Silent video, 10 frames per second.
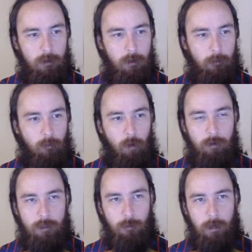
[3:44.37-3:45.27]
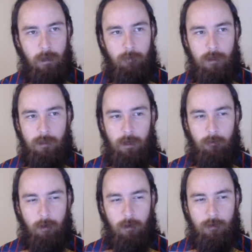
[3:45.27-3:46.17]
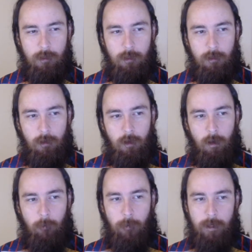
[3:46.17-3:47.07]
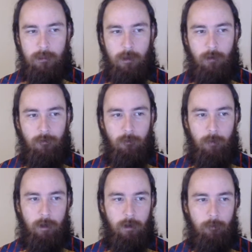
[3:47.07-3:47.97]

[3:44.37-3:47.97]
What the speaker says: Roll-D20, I've actually never used it myself, but